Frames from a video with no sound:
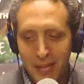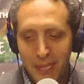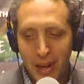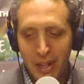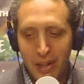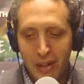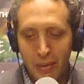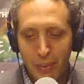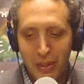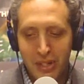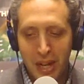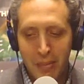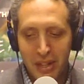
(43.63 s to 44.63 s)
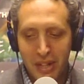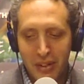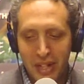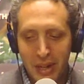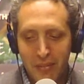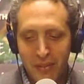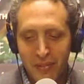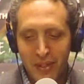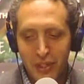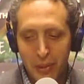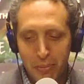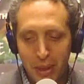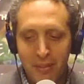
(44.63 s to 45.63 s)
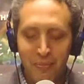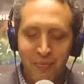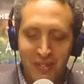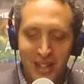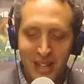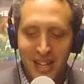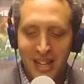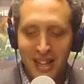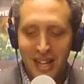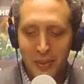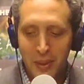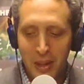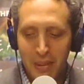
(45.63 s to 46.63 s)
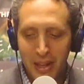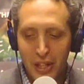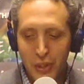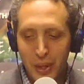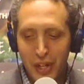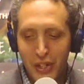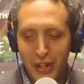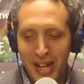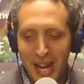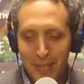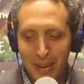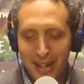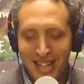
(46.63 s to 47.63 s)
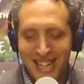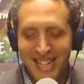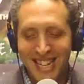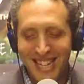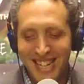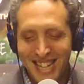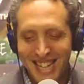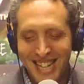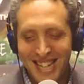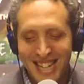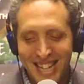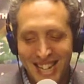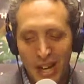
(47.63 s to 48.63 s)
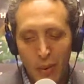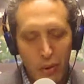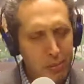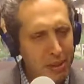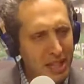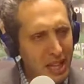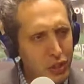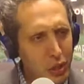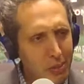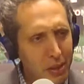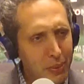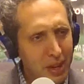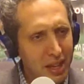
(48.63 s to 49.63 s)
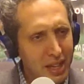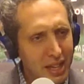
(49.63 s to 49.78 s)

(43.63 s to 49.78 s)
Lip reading: Probably the worst time of the year to come visit, but that's when they pick the trade show to happen. Will you be at that show, by the way?